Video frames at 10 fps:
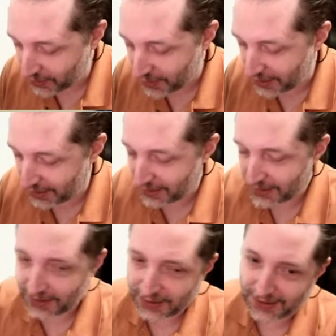if you
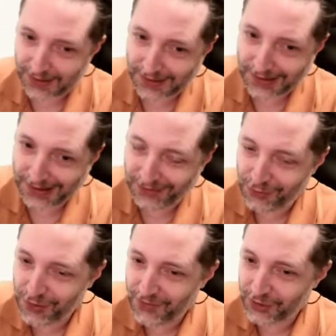ever tried
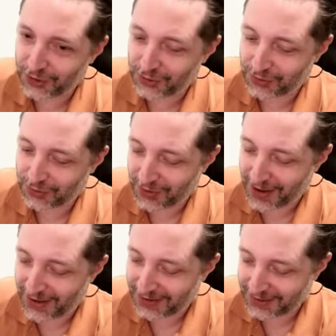
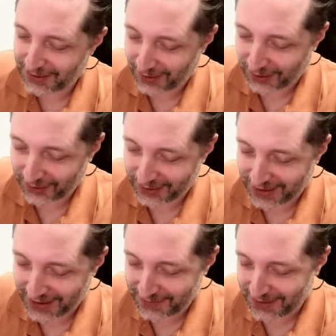Oldtime in
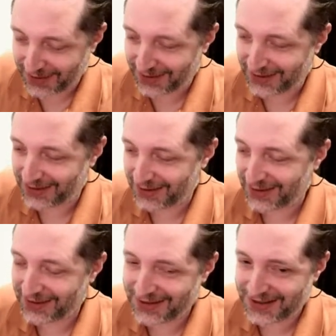CC or
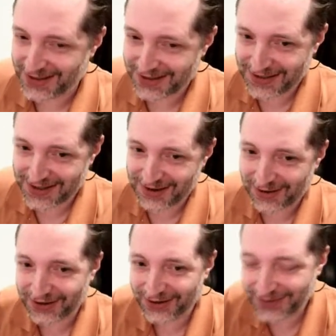in Blitz,
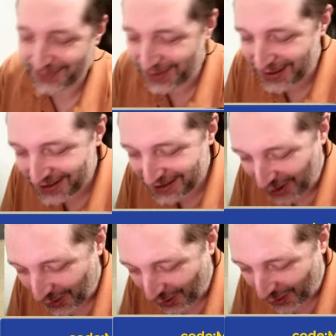oh,
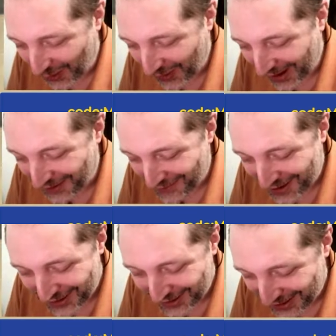Awakening is like
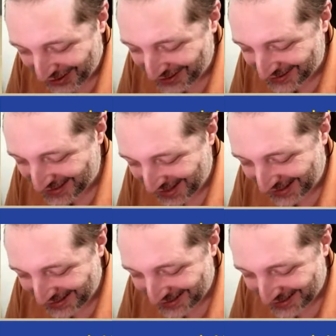so dirty.